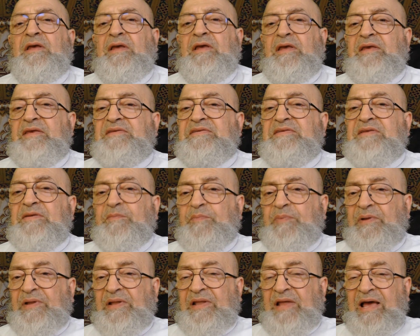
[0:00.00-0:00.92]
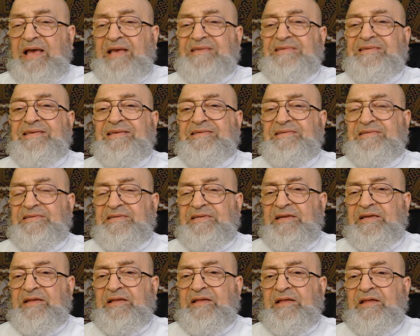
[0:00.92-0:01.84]
he symbolizes
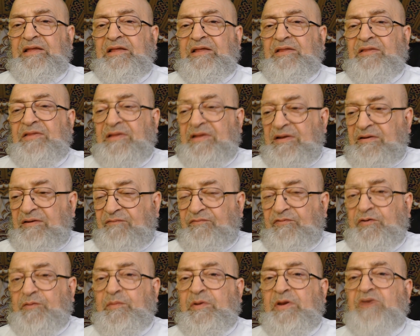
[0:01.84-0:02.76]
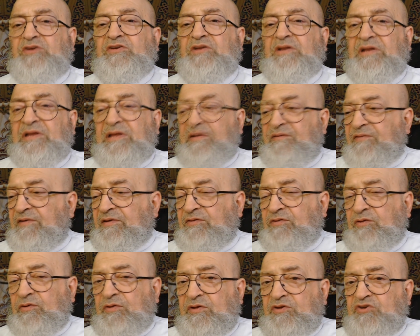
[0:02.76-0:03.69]
the information giving
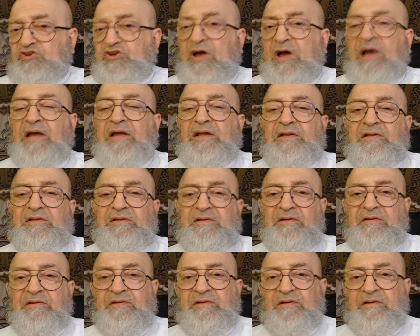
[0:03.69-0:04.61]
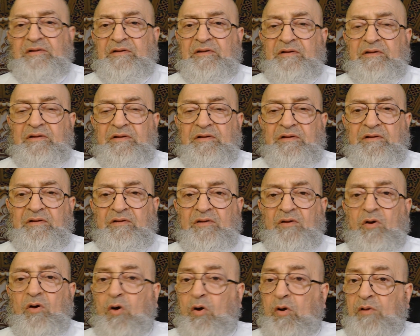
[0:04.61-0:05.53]
to the child.
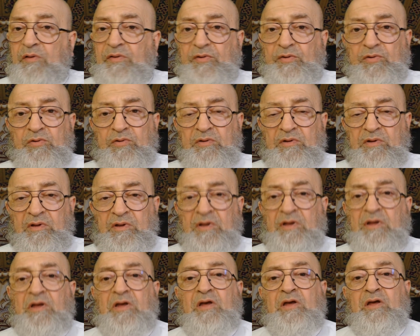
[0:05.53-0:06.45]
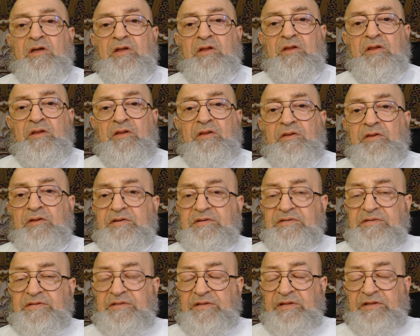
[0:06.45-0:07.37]
Although
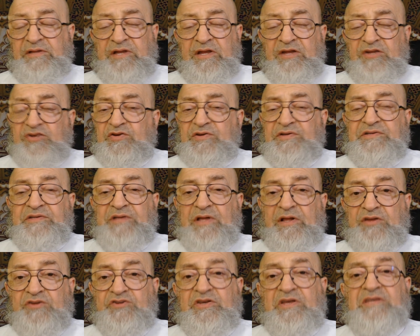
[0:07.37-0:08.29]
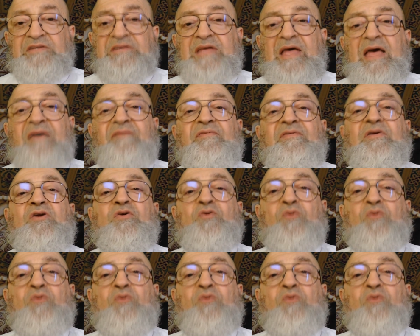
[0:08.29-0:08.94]
this, the teacher's knowledge is ever